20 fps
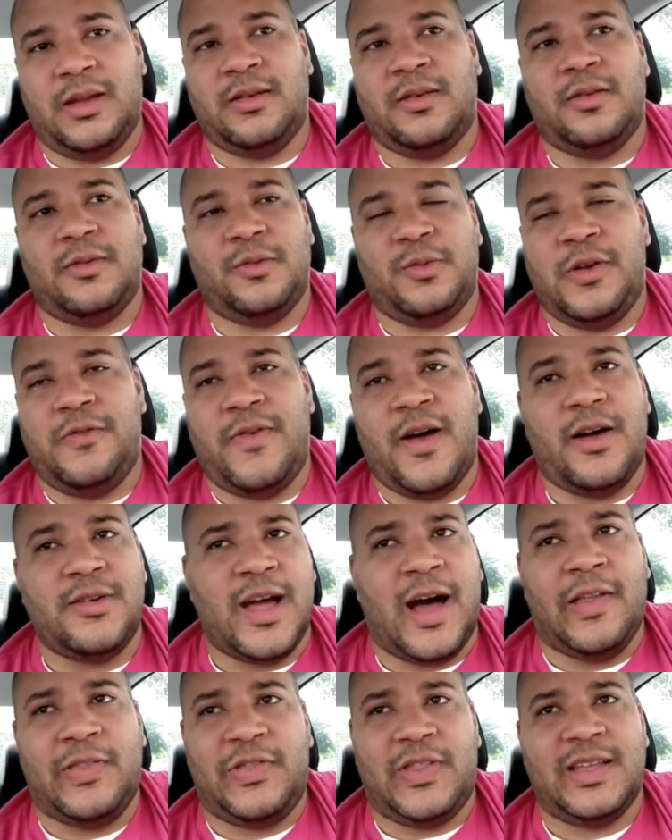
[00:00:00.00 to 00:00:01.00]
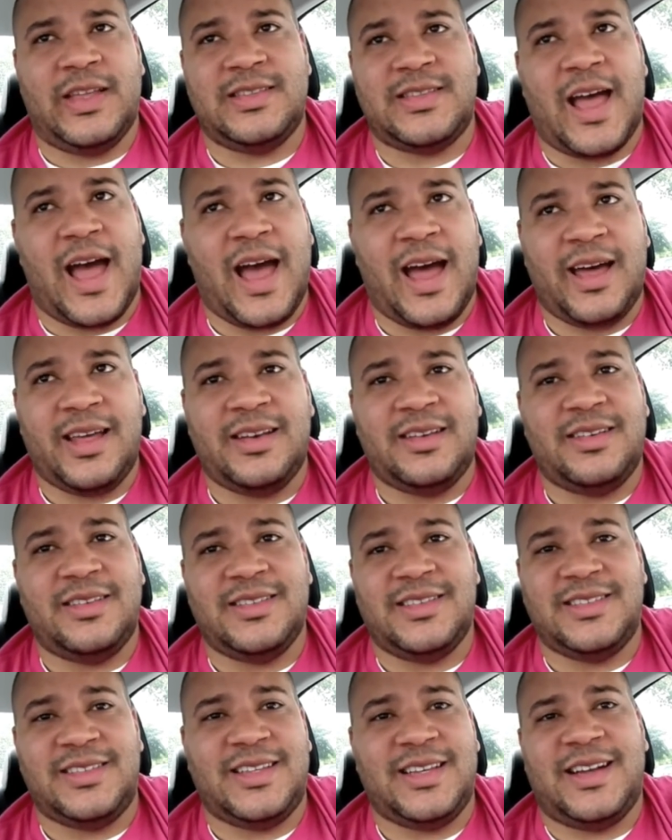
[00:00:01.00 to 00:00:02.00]
I mean, we found out that
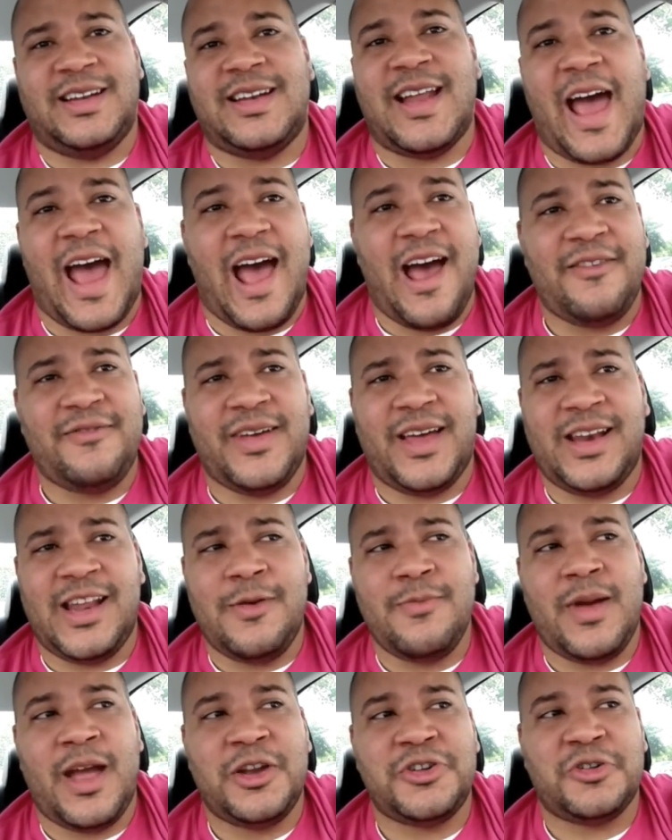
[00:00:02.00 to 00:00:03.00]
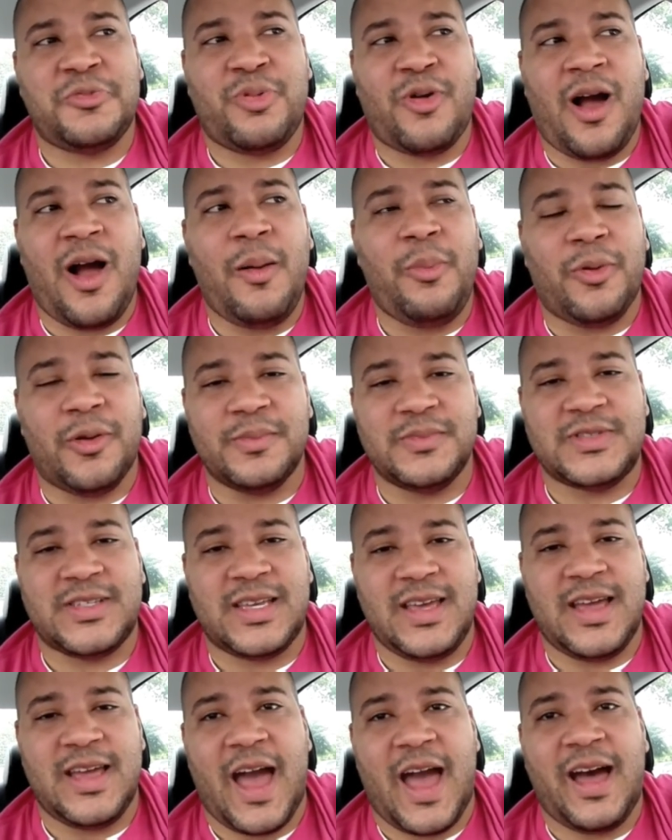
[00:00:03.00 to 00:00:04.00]
dad didn't have any major
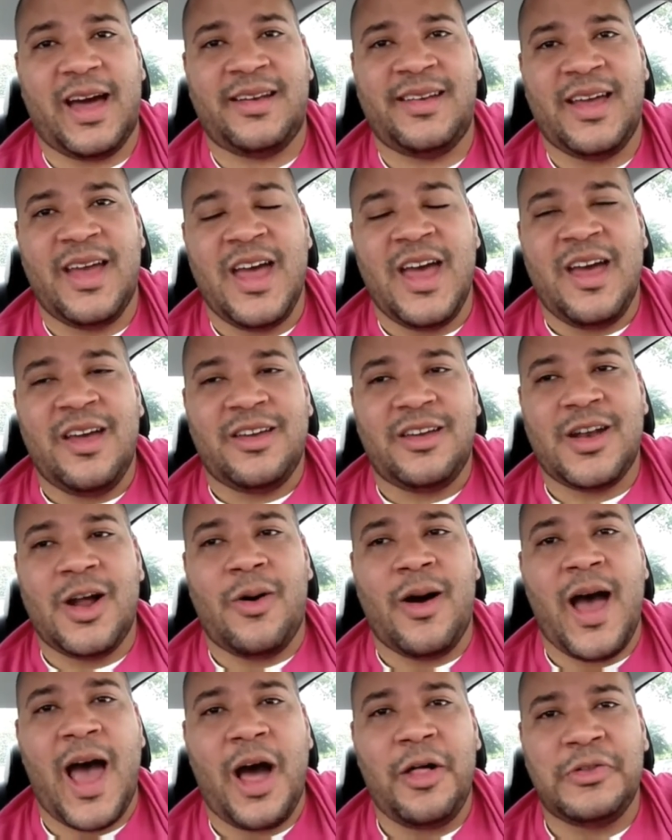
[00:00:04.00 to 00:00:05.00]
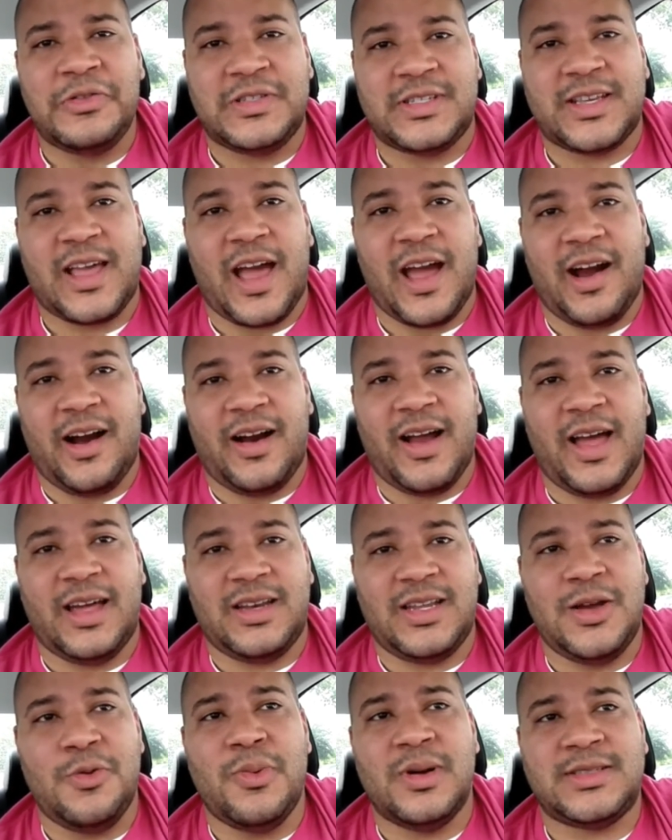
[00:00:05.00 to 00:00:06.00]
problems. He had, a health
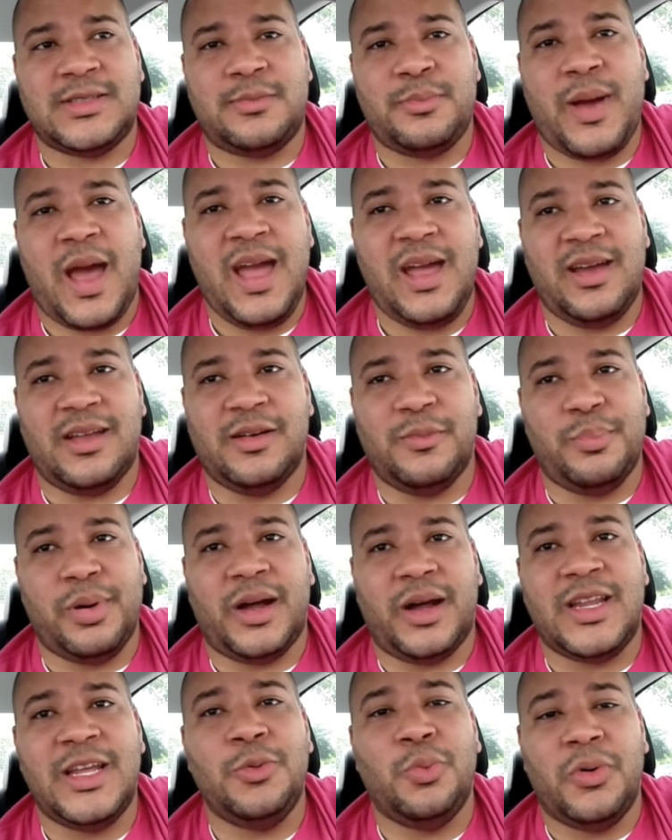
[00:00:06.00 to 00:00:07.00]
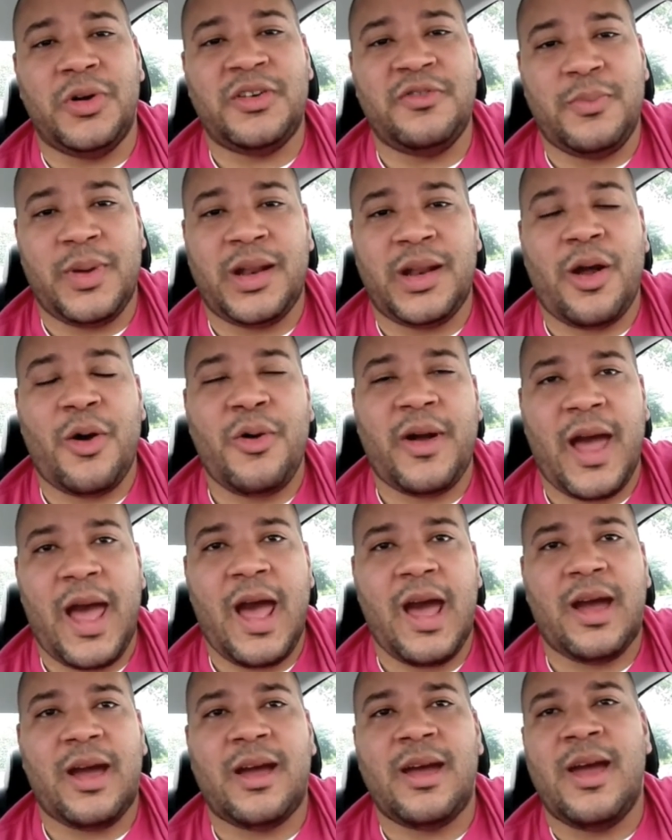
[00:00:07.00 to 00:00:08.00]
scare and he was in pain, but he would have been
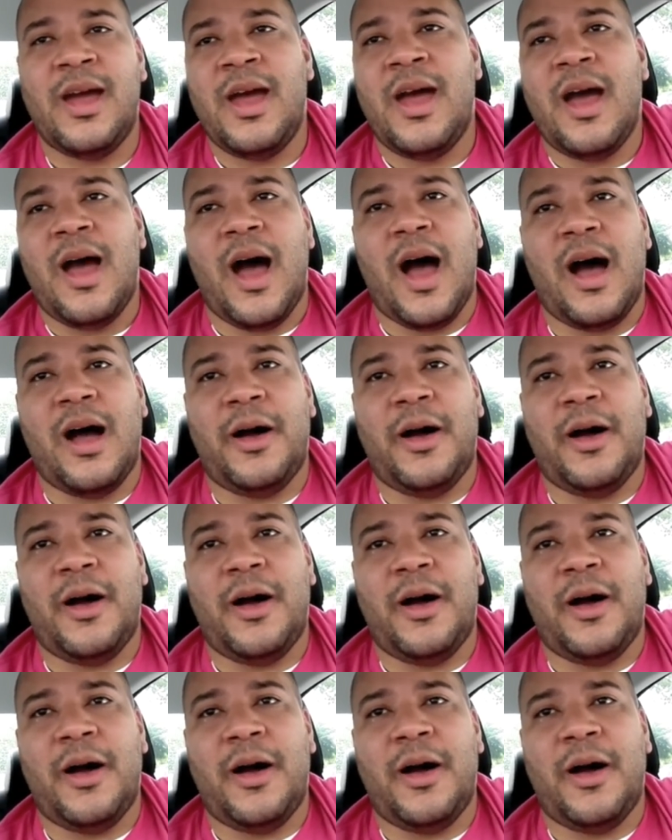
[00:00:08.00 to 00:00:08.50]
okay.